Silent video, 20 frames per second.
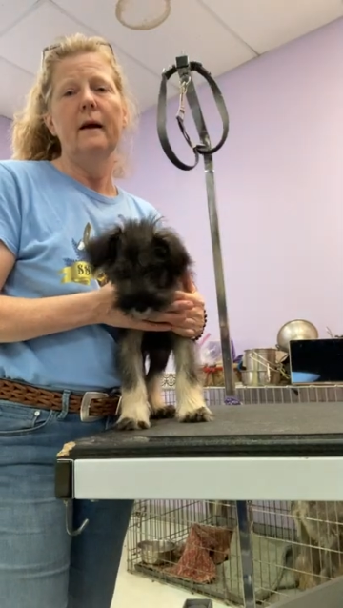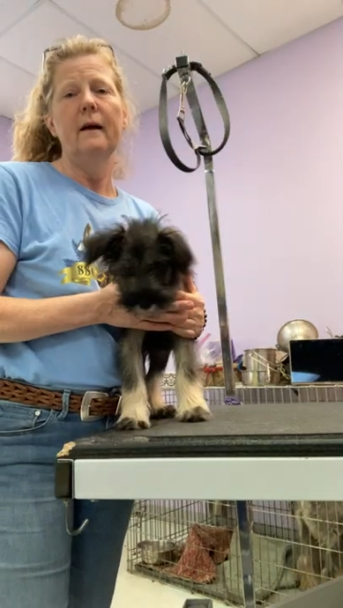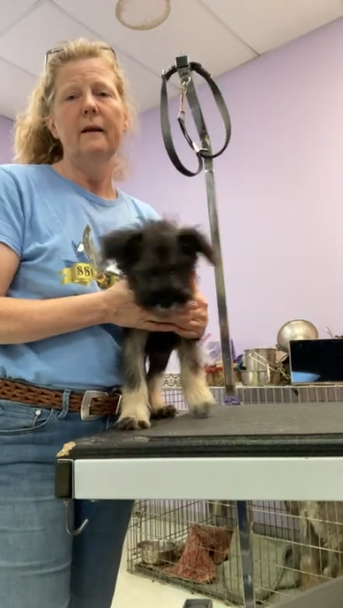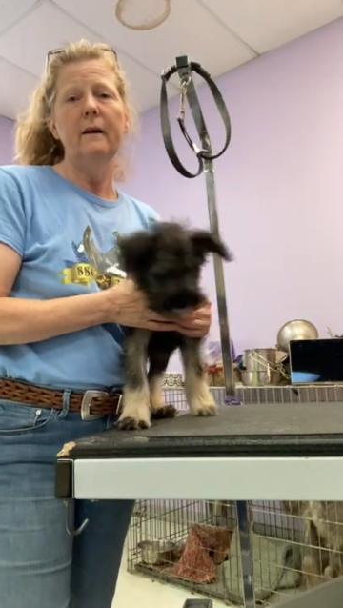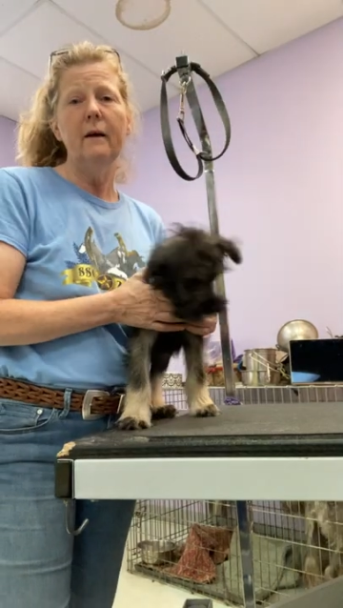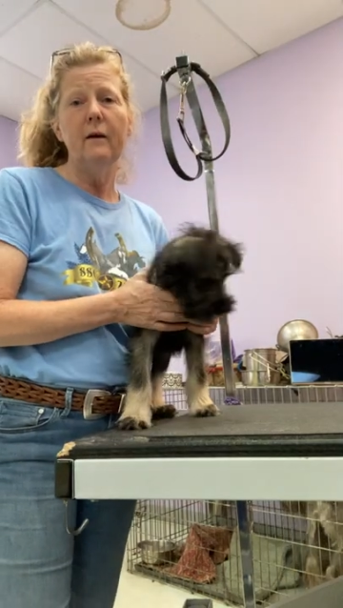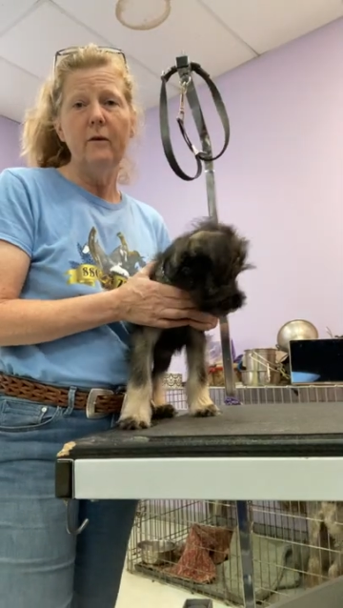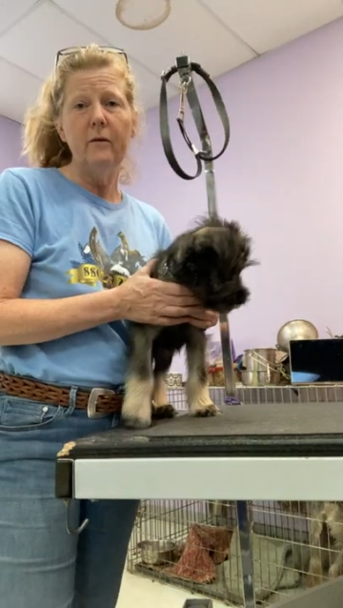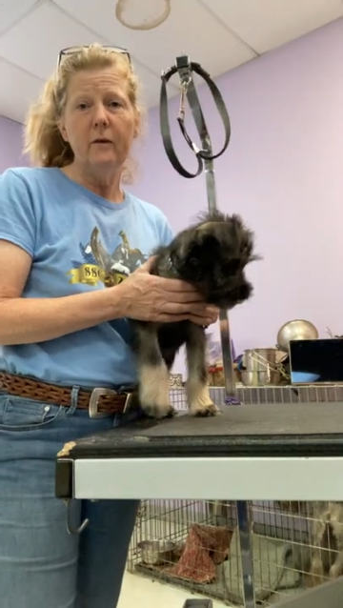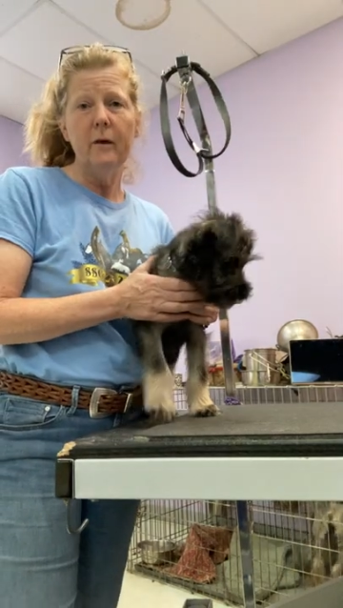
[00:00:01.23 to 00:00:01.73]

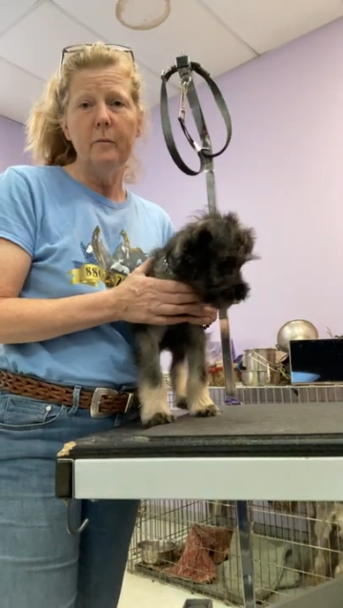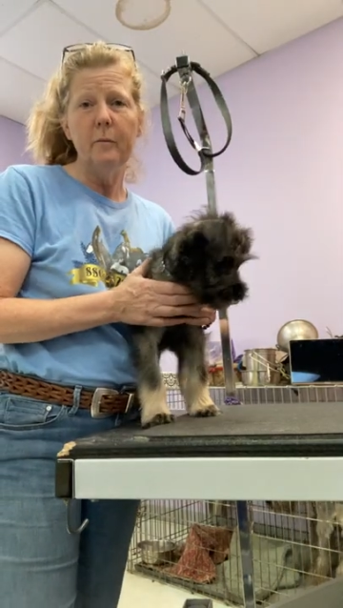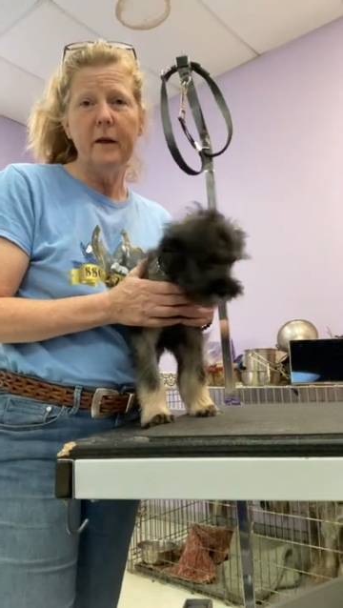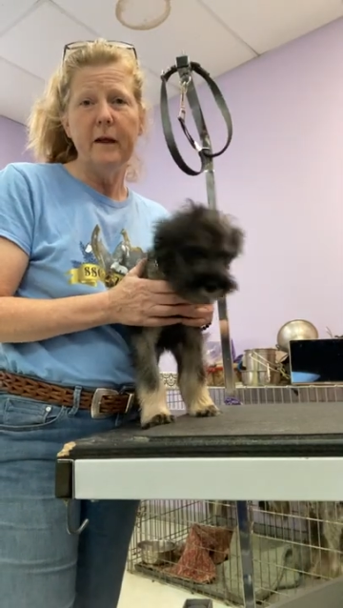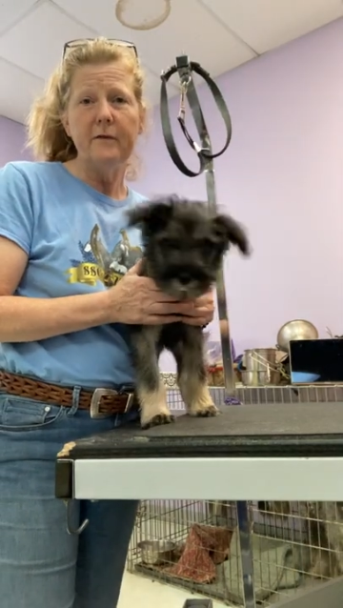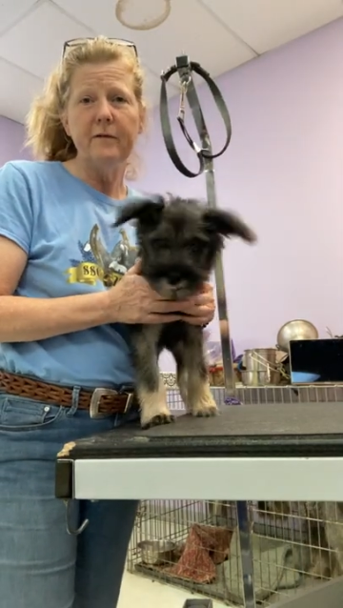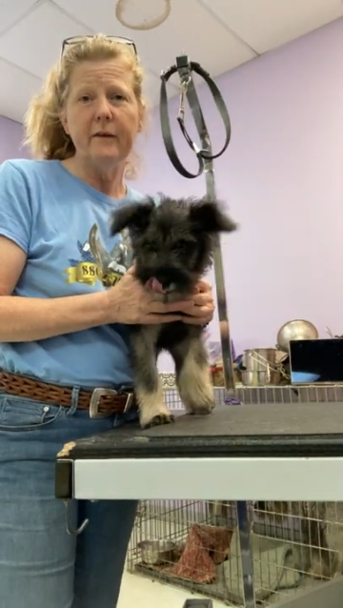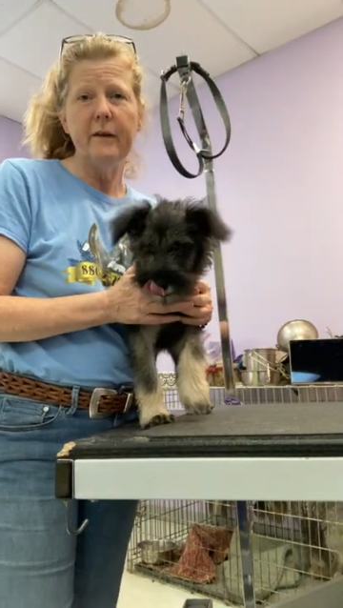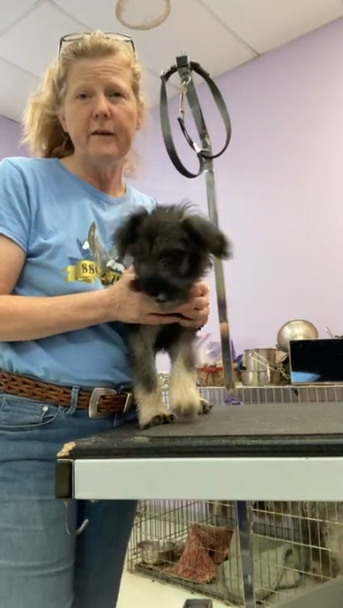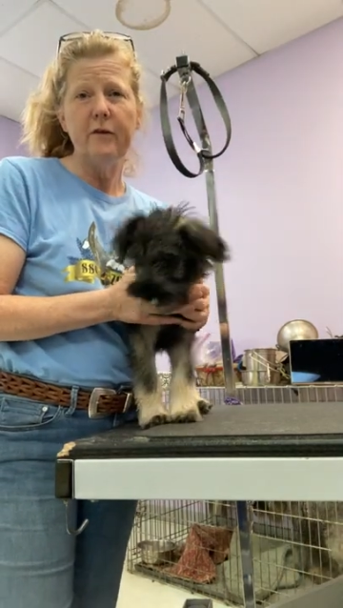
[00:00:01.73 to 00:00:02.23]
Hello, I'm
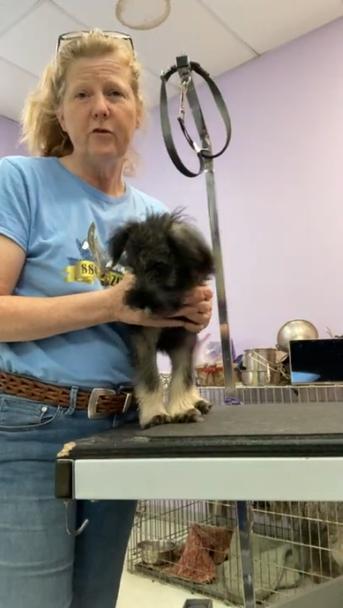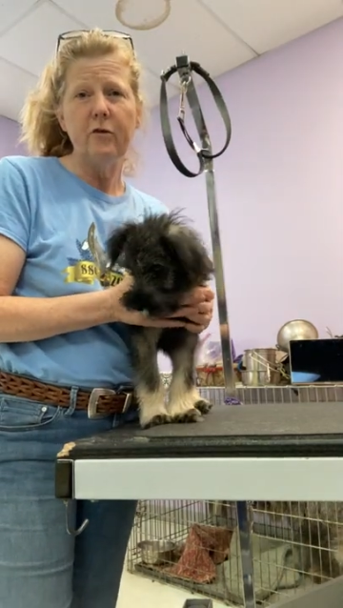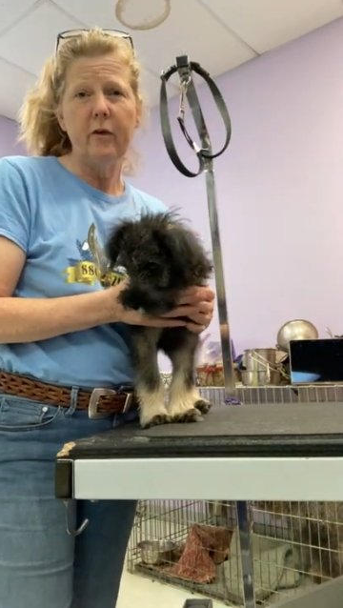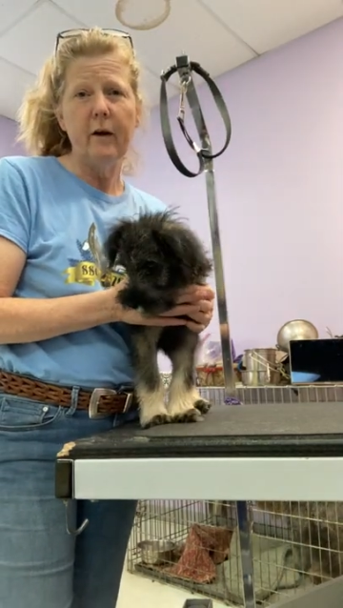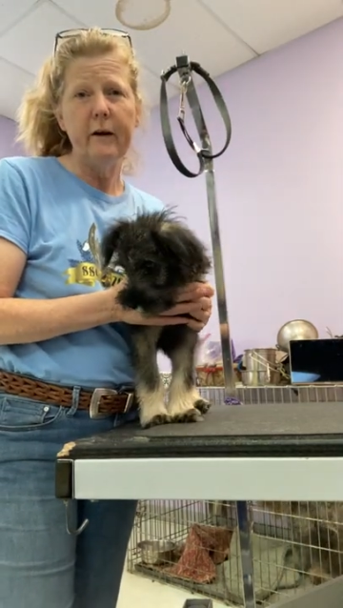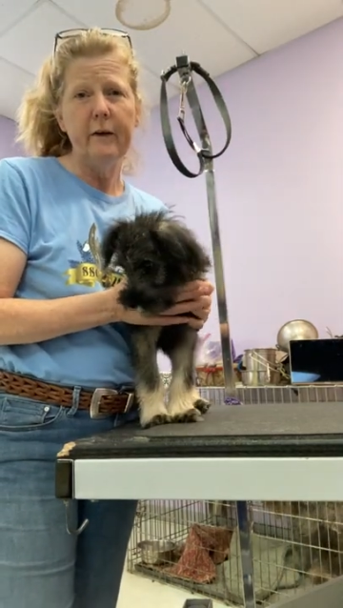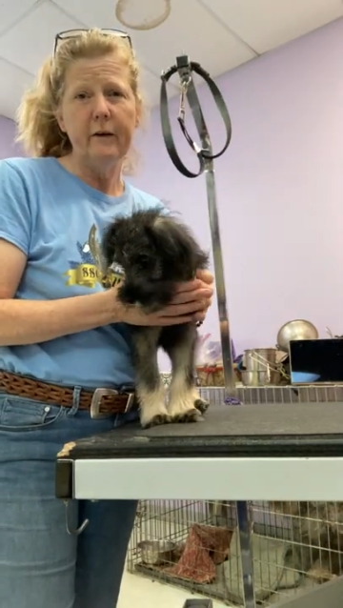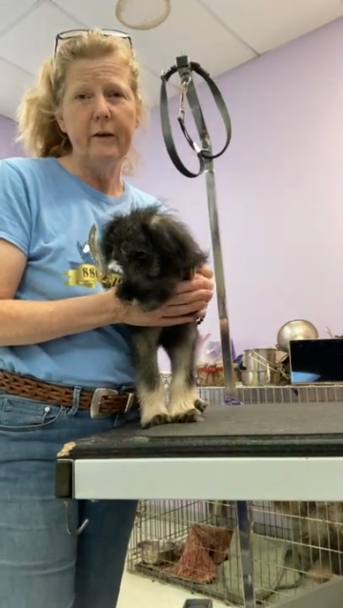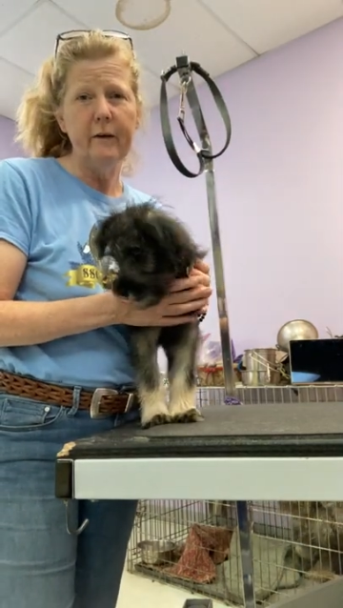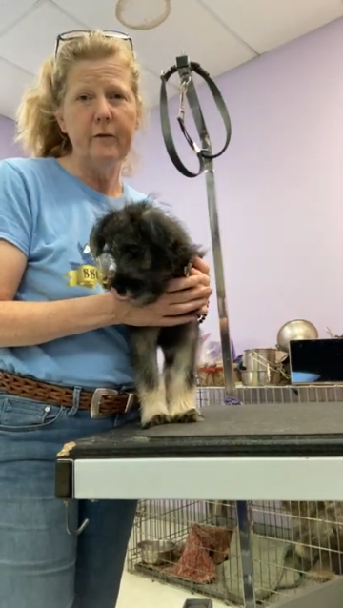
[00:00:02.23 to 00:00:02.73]
Leslie
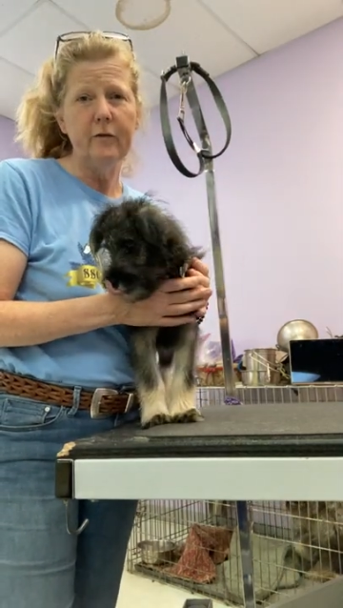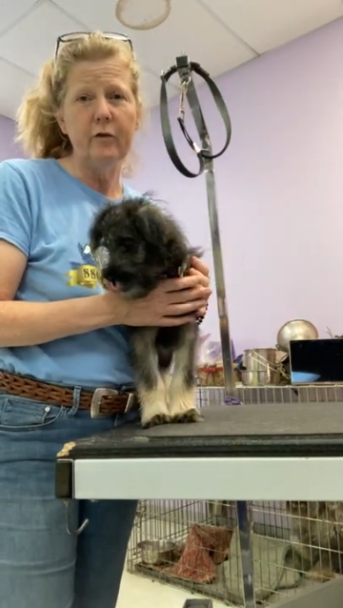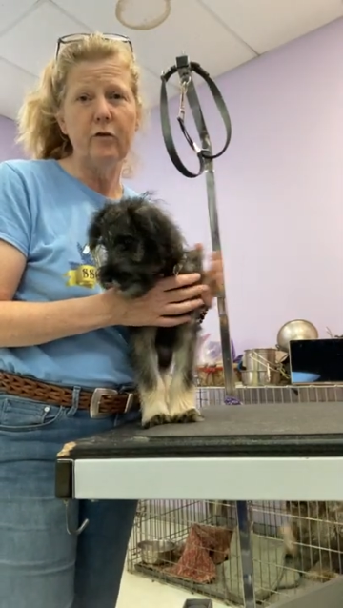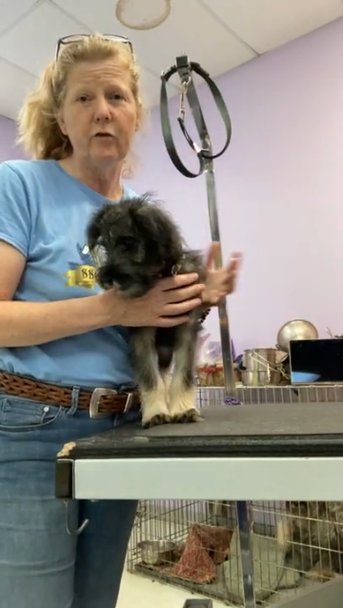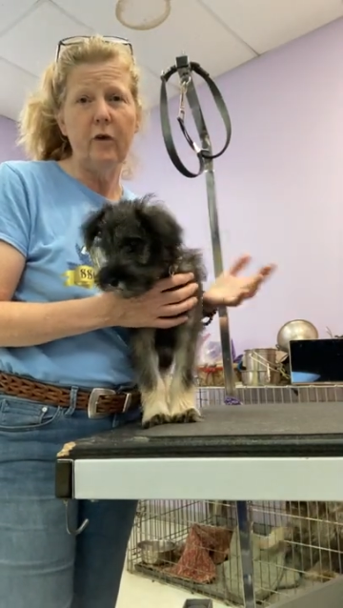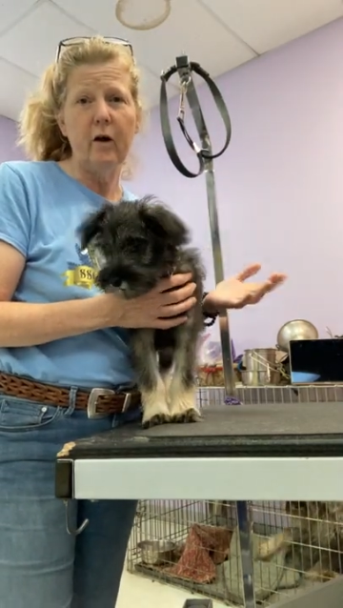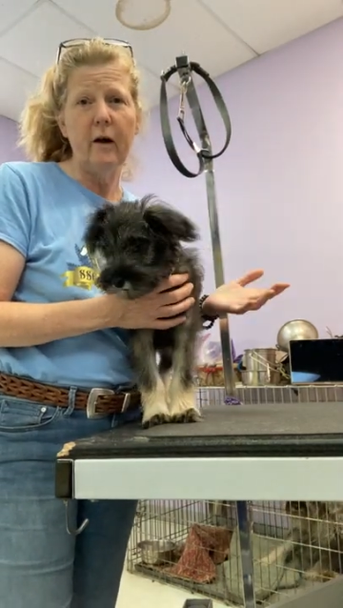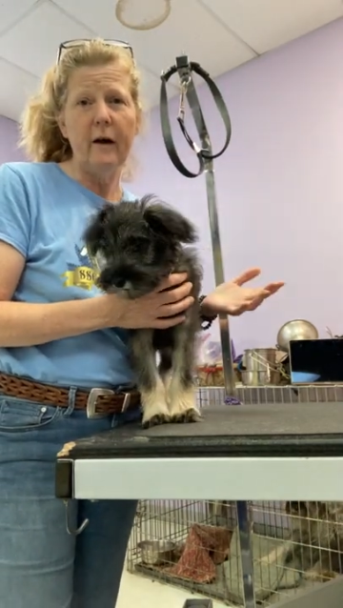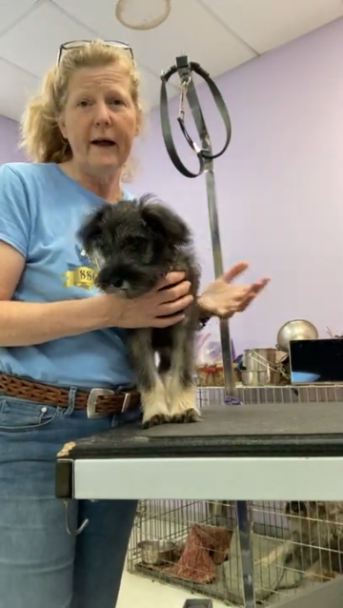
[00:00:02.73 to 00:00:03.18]
Schreiner of Straw